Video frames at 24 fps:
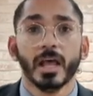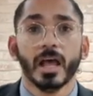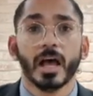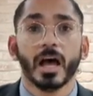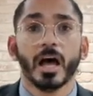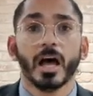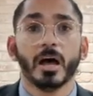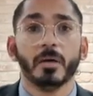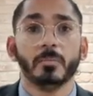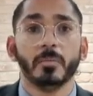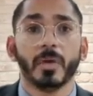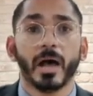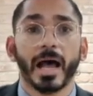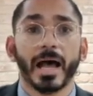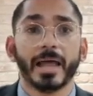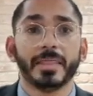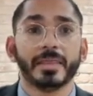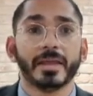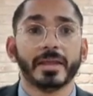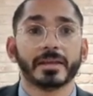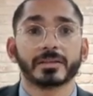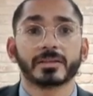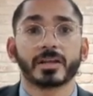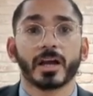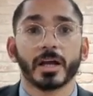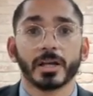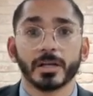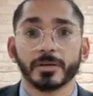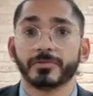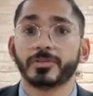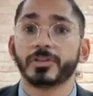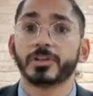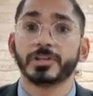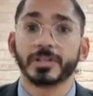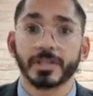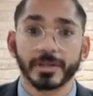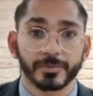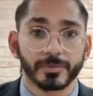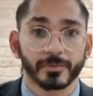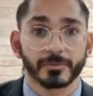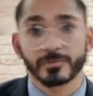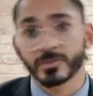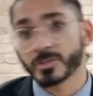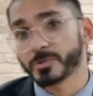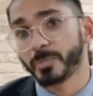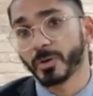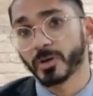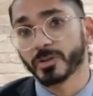And then kind of the different
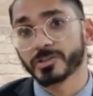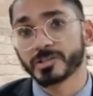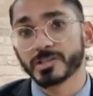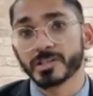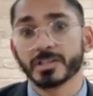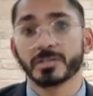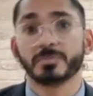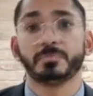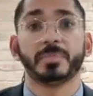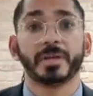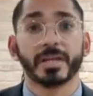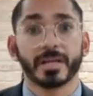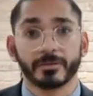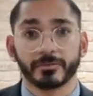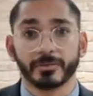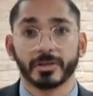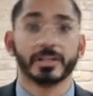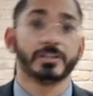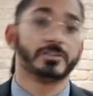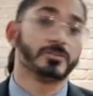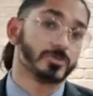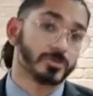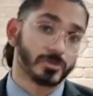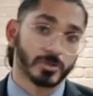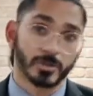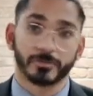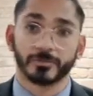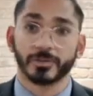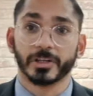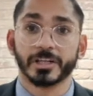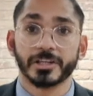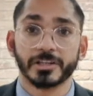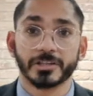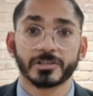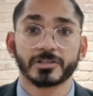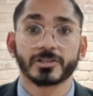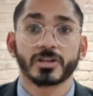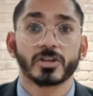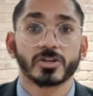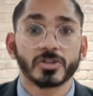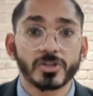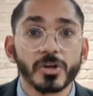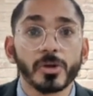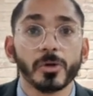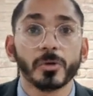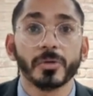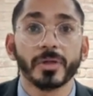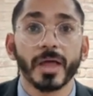responses, be it religious, non-religious,
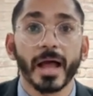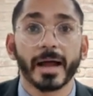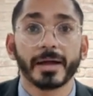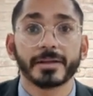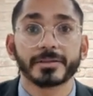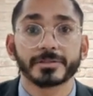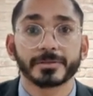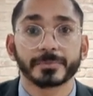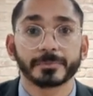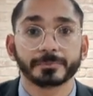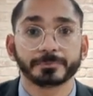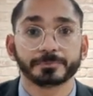to that.